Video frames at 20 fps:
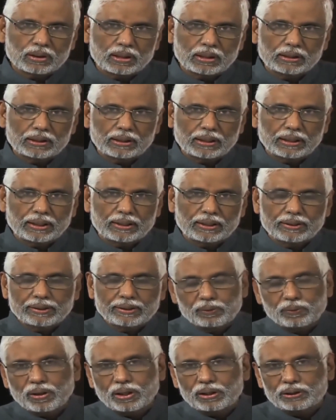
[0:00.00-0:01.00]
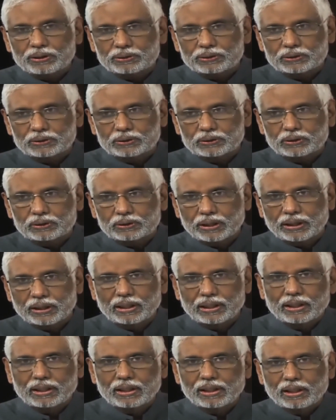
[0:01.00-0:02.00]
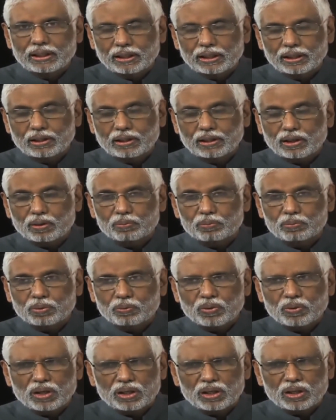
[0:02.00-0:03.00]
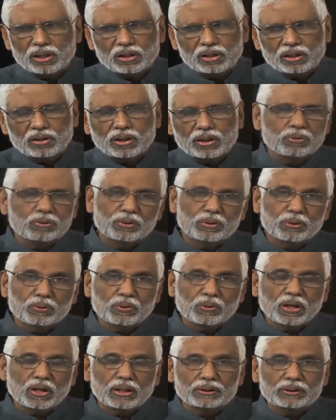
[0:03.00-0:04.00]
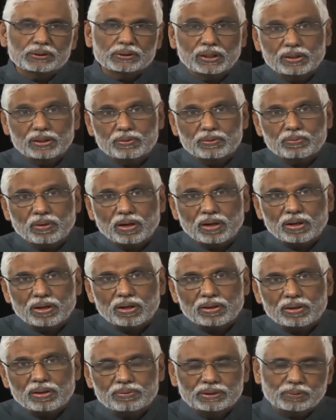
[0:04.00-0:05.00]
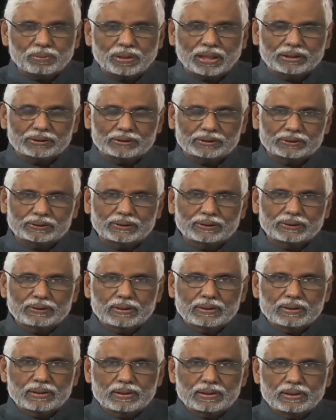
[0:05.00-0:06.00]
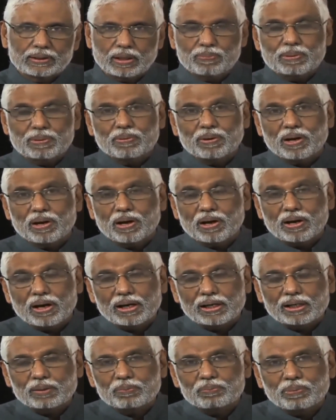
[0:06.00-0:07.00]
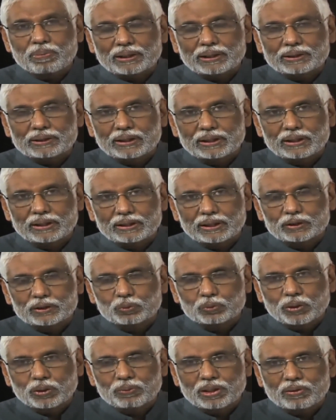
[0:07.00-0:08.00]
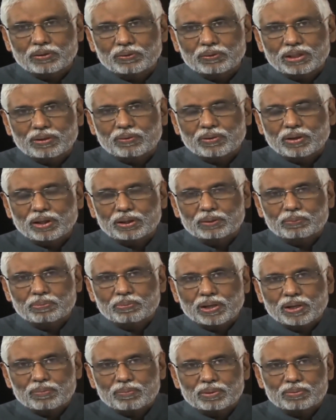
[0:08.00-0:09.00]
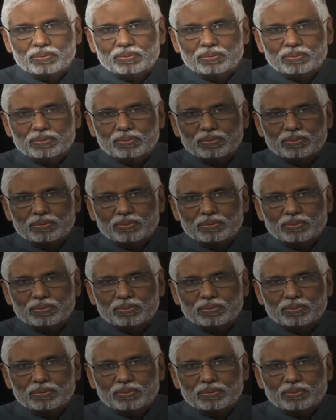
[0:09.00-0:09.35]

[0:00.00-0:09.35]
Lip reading: And then neurons, the economo neurons are involved with compassion. That people are not compassionate, that's why we have all the problems.